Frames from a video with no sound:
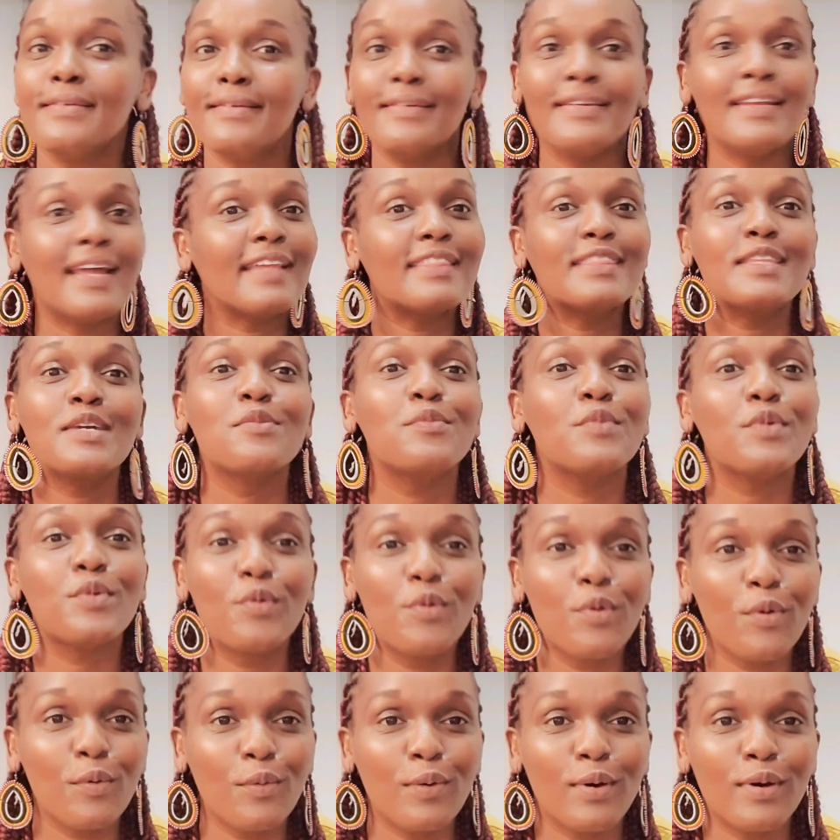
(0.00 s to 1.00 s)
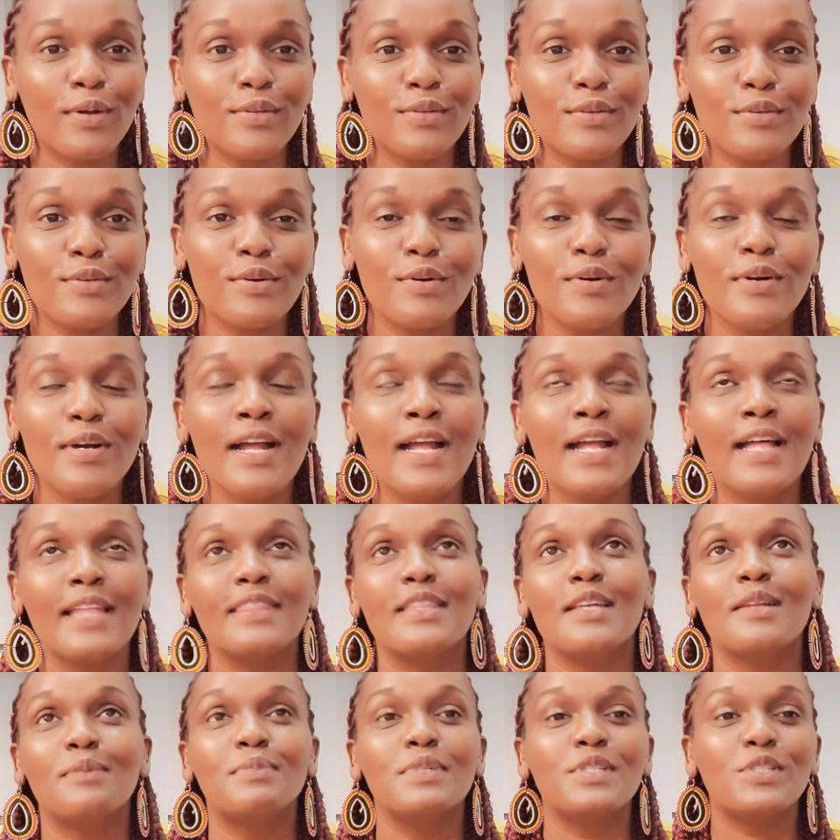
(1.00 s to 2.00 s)
Nothing will go on, you know.
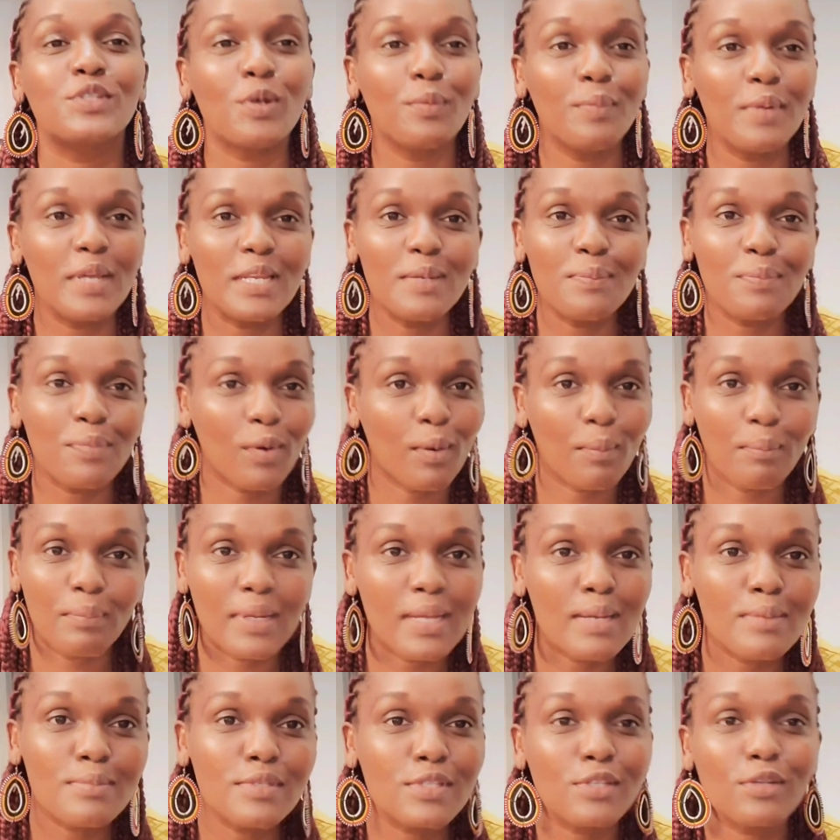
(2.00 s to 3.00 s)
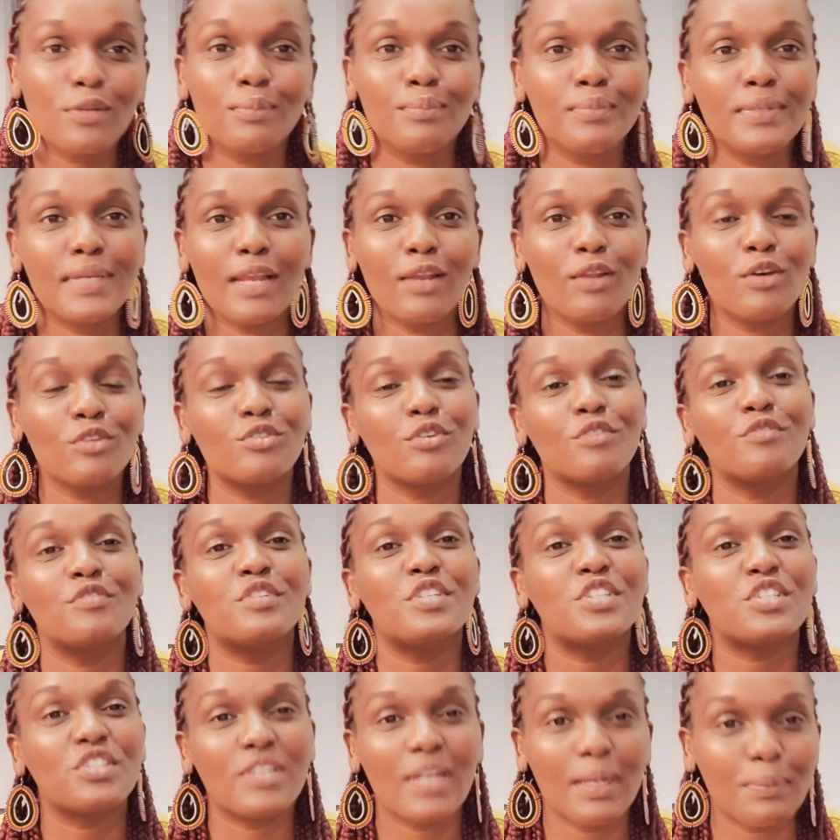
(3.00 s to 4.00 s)
There'll be so many problems, there will be a lot of
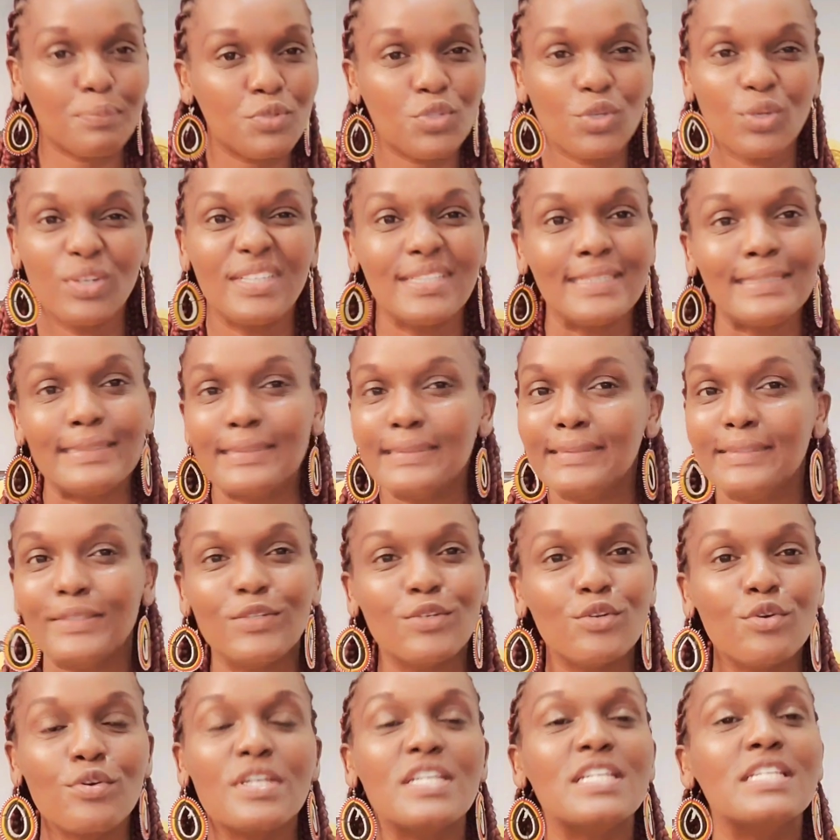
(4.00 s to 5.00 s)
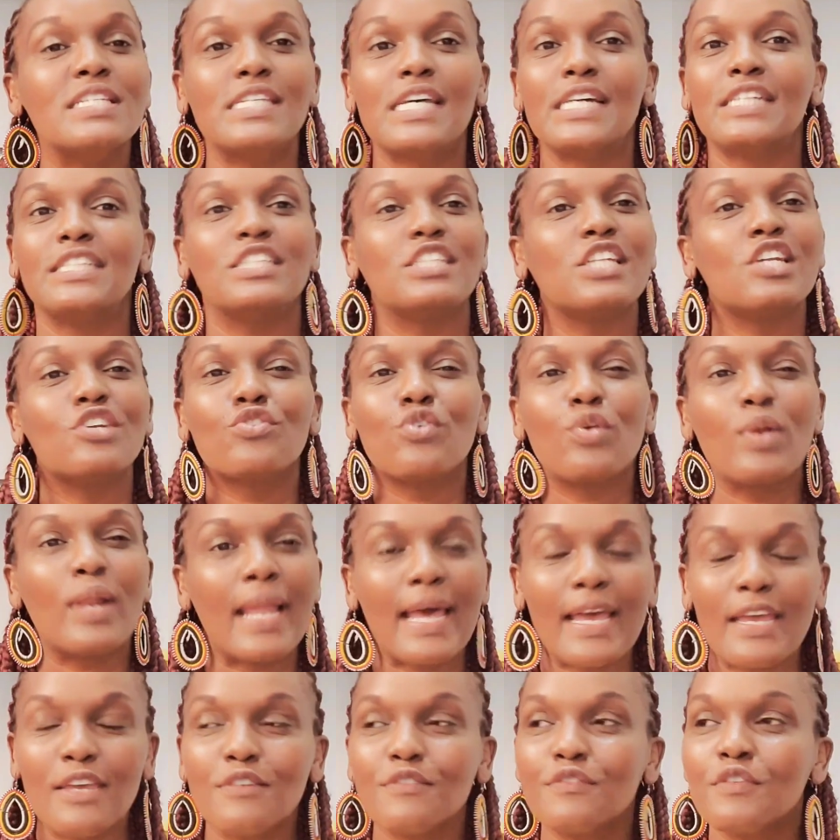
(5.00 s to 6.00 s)
disruption in, you know, in just general
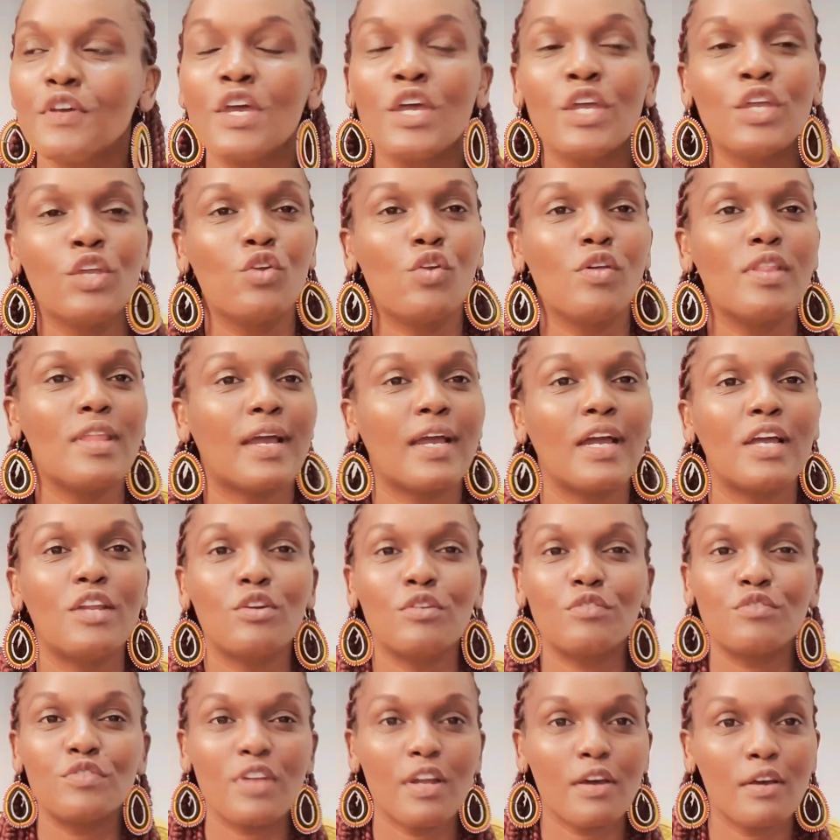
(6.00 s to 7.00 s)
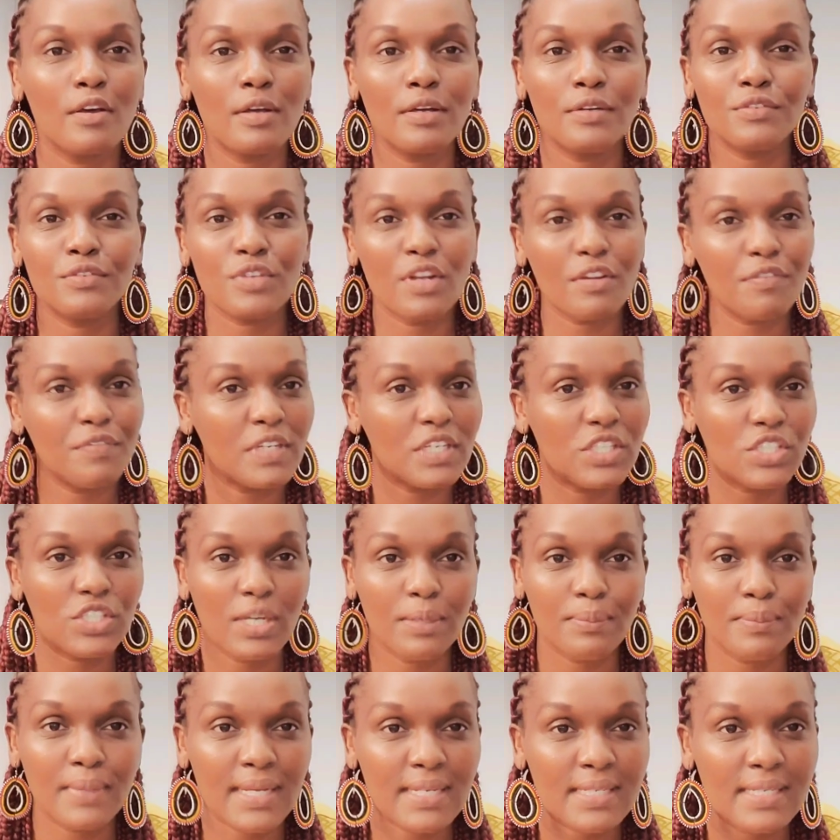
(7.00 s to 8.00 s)
life, you know, the kind of traffic
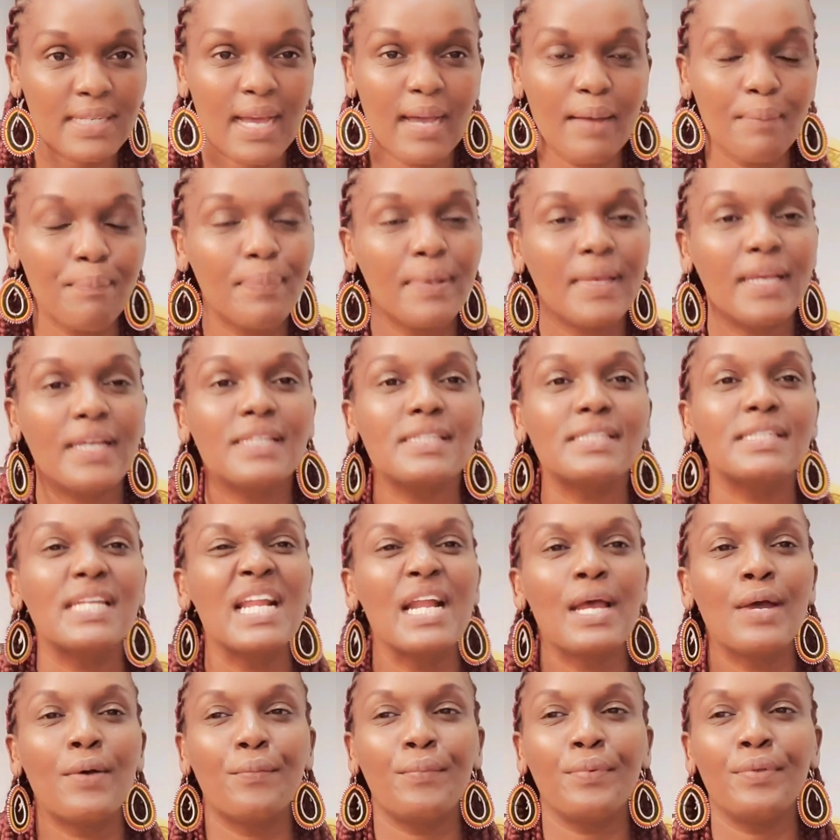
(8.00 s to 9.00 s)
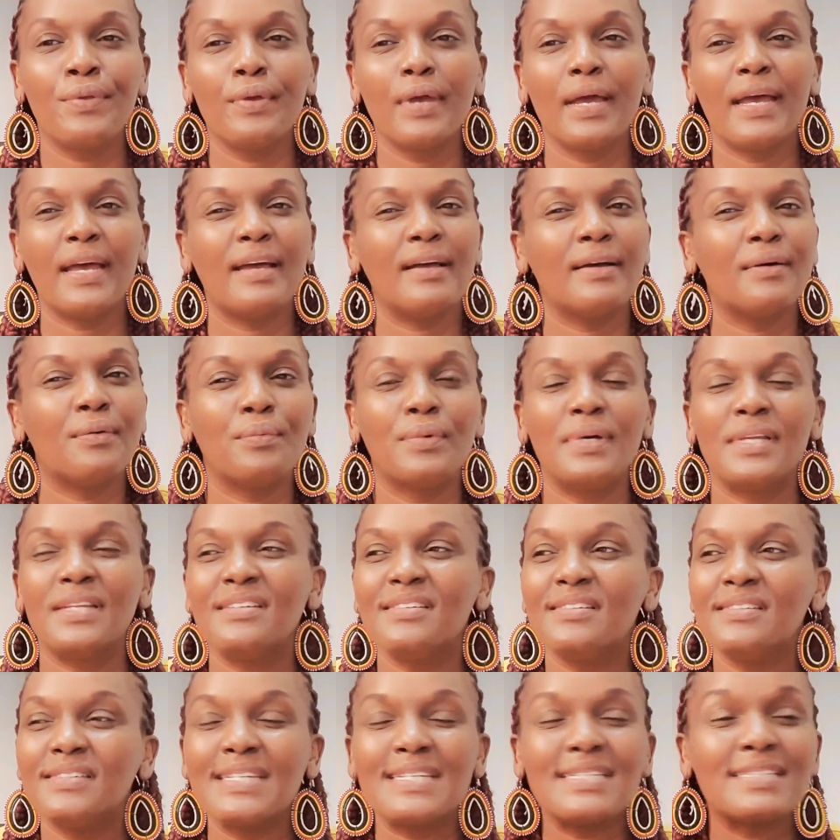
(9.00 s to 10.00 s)
jam that happens
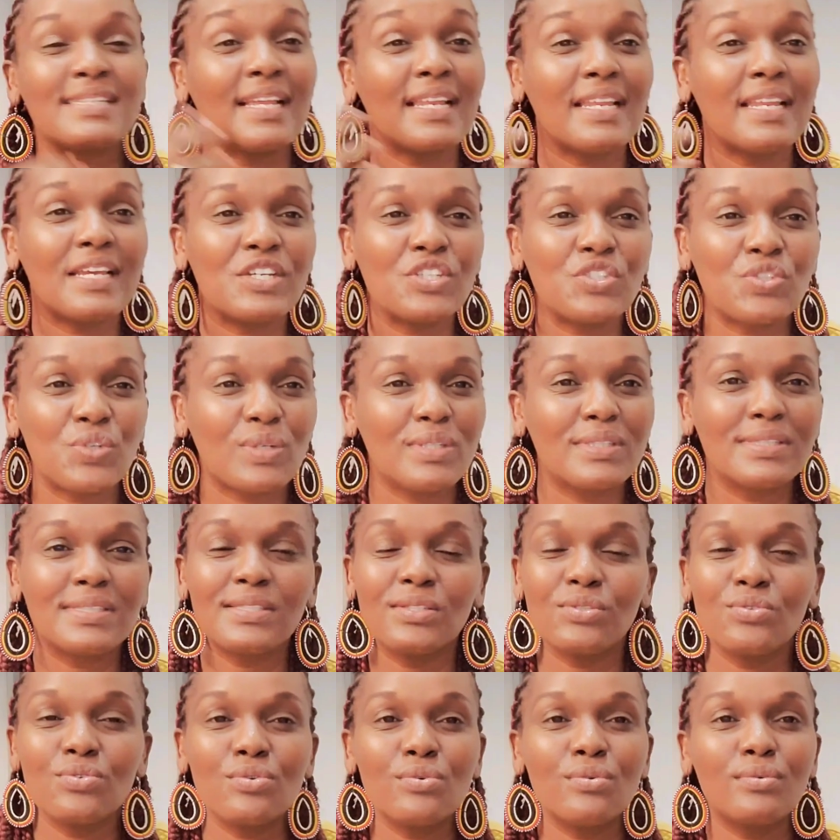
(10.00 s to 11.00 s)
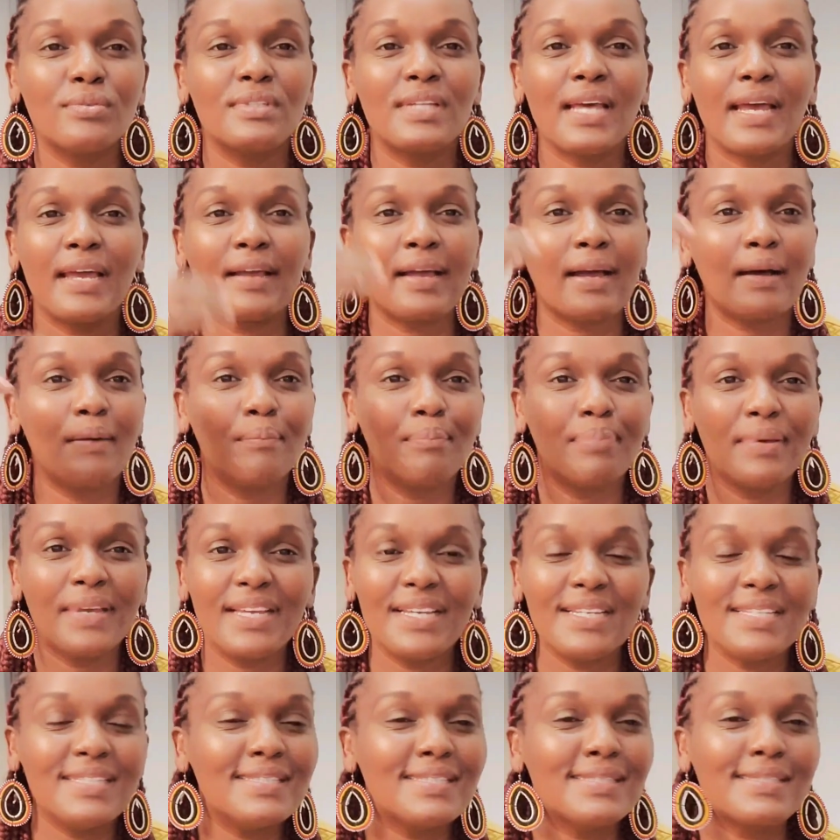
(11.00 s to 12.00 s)
when these elections, you know, the
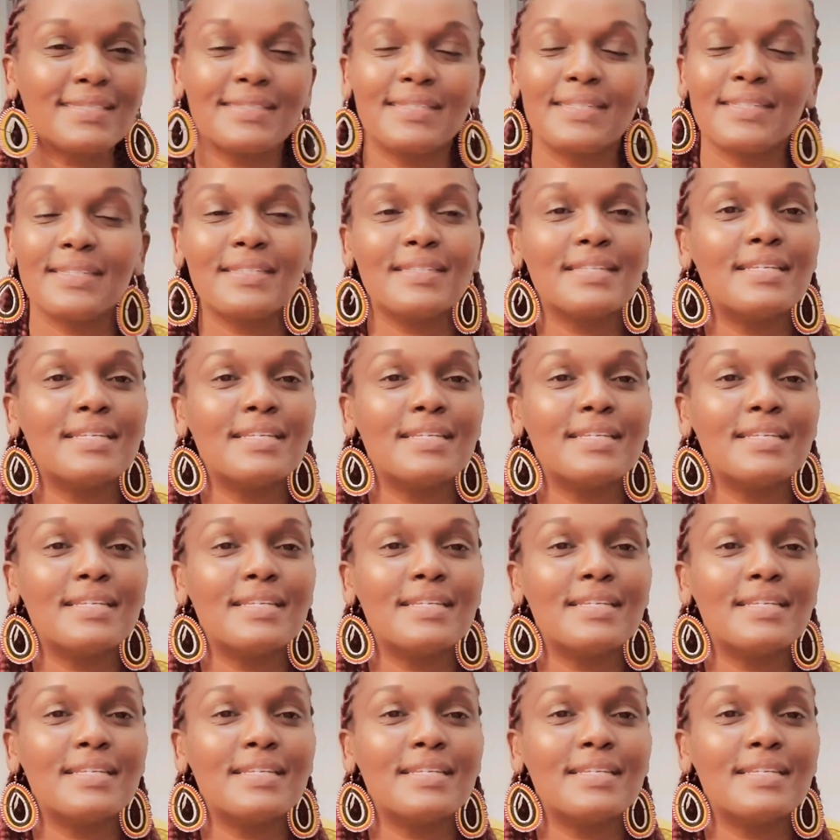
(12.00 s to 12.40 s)
campaigns.